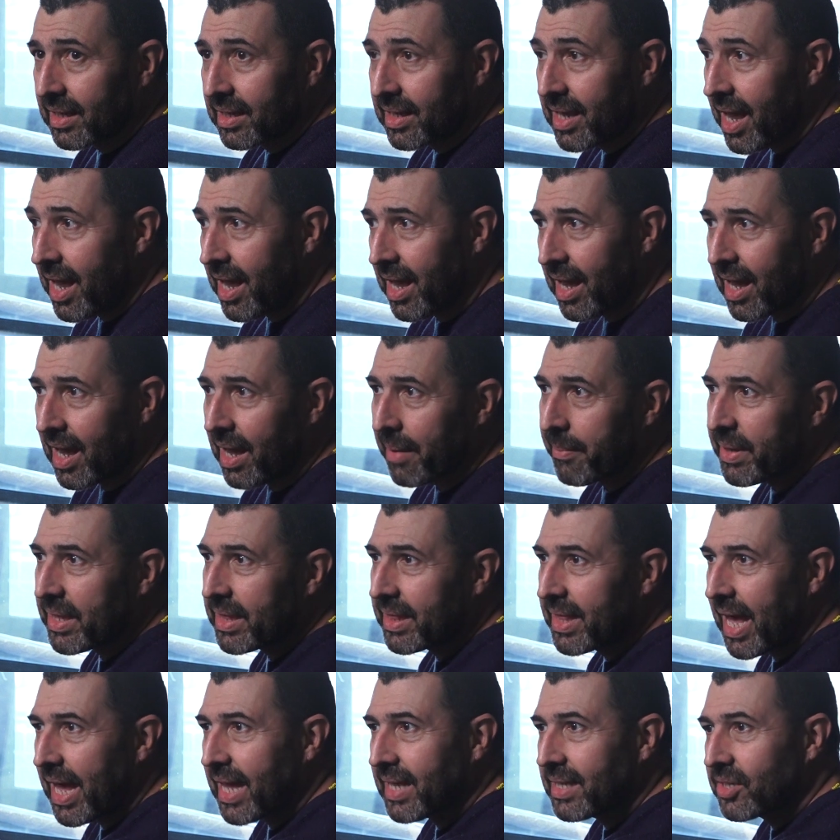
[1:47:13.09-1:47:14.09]
Yeah, I mean
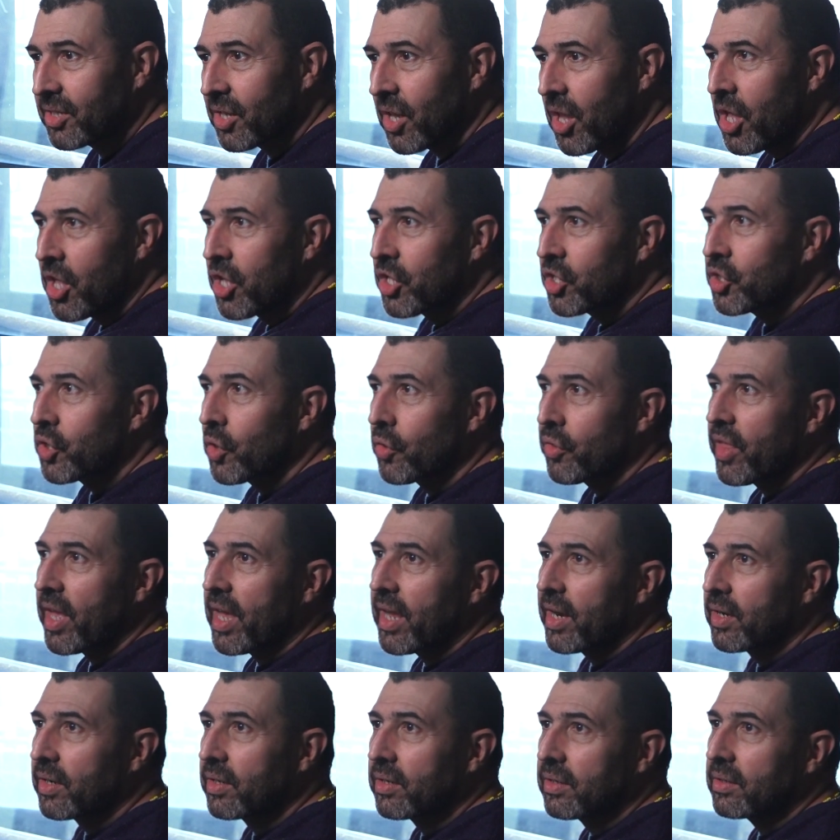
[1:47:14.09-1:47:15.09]
that's so.
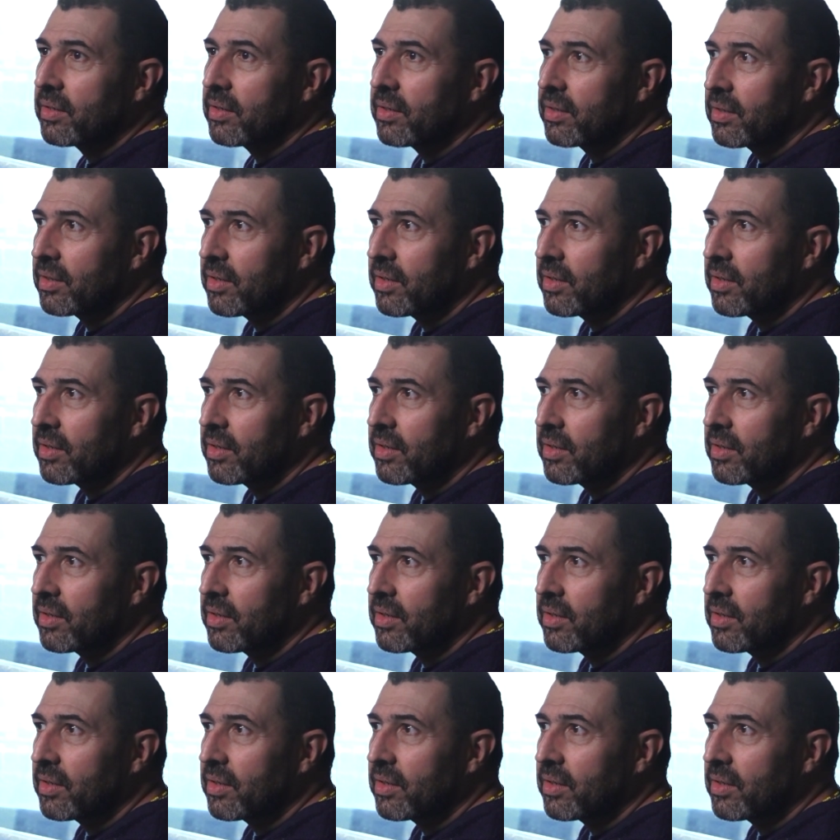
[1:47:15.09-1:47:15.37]
Then